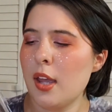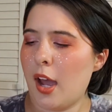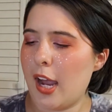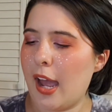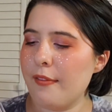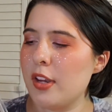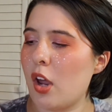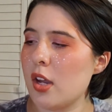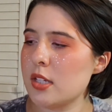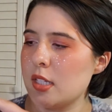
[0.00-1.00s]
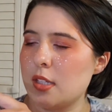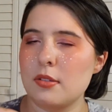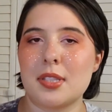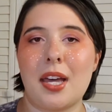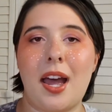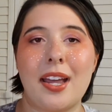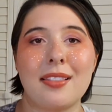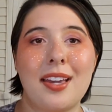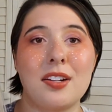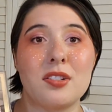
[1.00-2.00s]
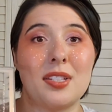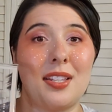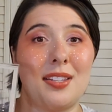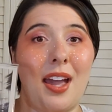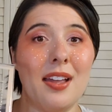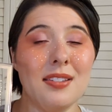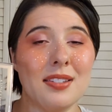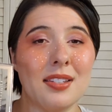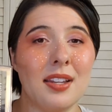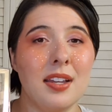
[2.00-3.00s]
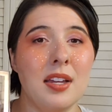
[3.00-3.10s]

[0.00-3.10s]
I have not used the highlighters yet,